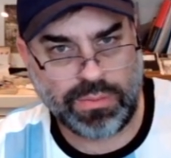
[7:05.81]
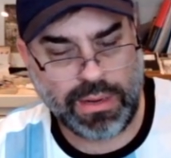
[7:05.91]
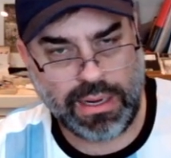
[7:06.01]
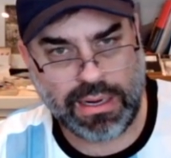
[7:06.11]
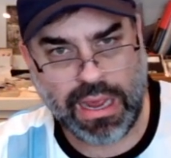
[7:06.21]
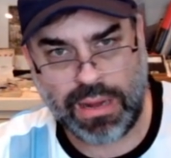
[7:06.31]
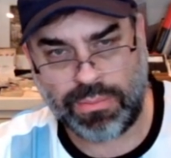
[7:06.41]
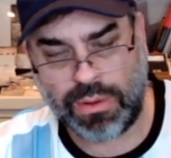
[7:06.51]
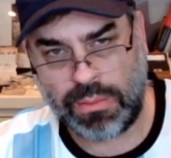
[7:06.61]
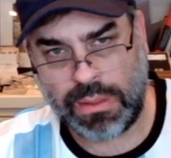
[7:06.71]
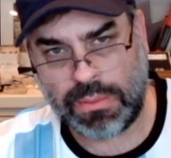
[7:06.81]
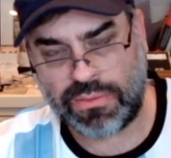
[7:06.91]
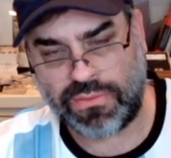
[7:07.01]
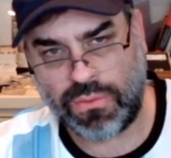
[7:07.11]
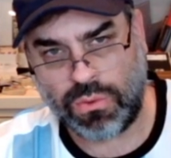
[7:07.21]
paying high premiums
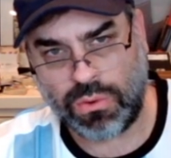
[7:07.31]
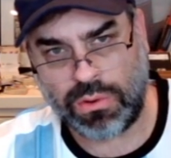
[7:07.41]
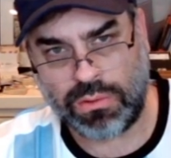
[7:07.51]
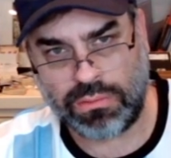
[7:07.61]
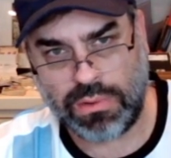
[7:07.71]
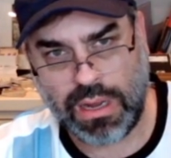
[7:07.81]
for